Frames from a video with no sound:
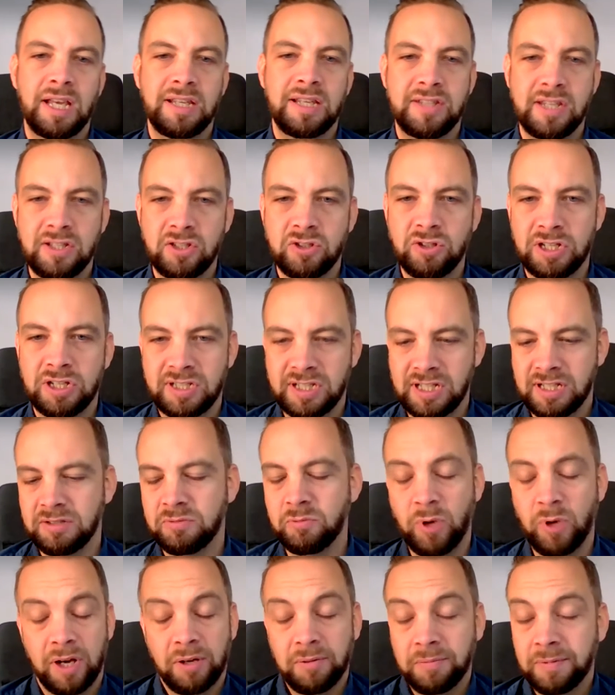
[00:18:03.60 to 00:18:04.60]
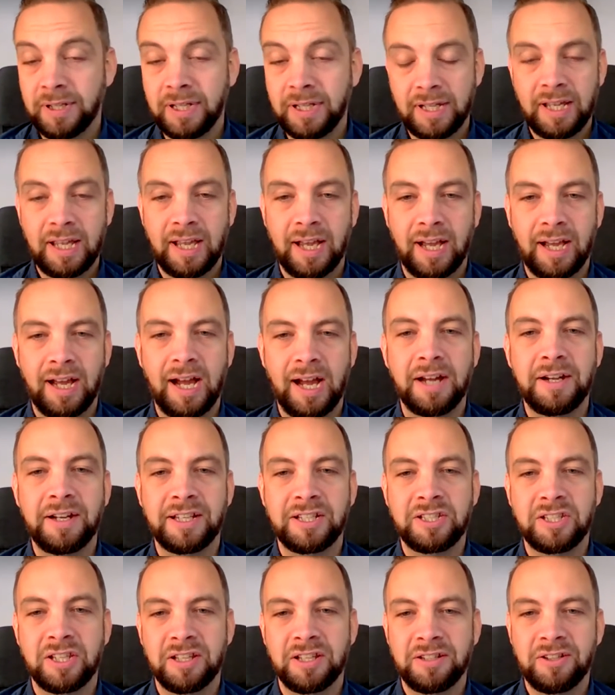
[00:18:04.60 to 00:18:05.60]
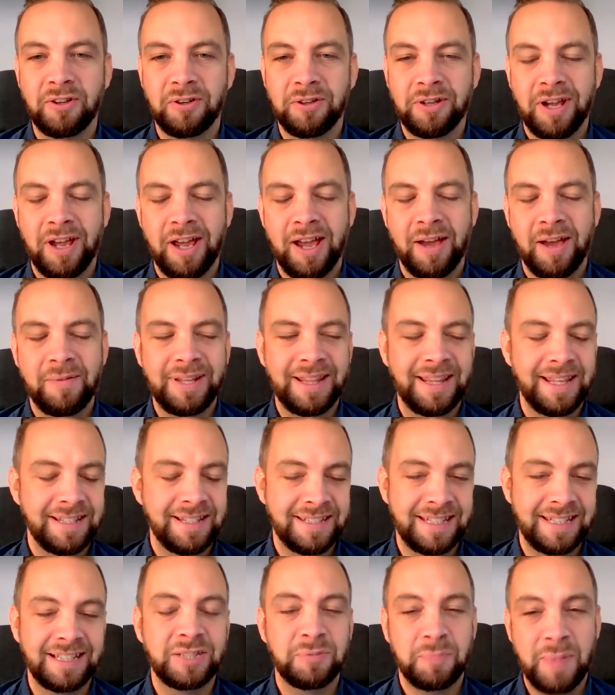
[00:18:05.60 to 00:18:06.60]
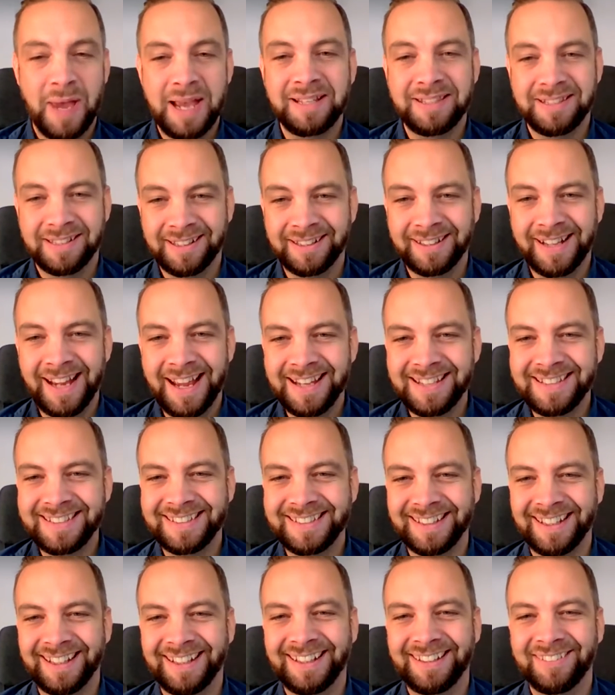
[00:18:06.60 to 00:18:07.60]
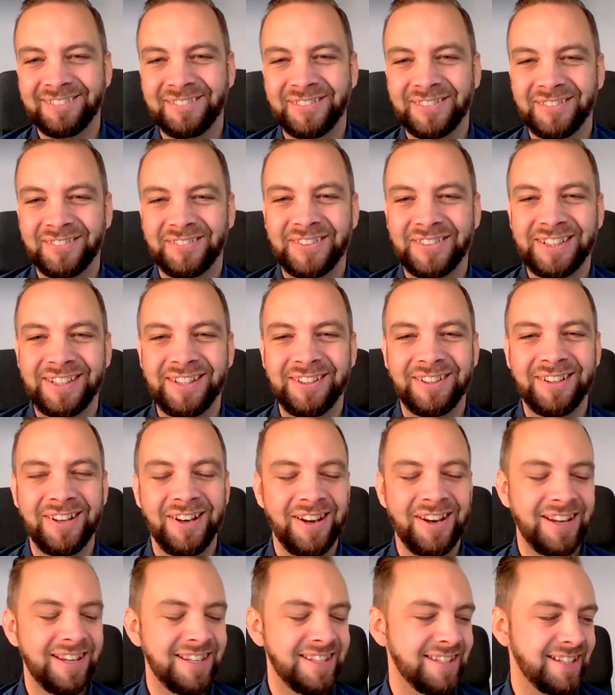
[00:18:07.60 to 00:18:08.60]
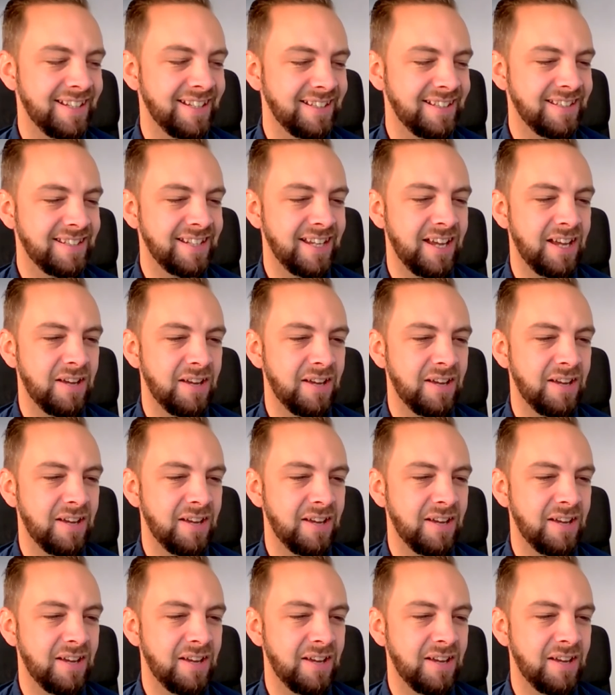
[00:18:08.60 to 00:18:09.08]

interesting. Well, it's expected, I guess, for you guys, and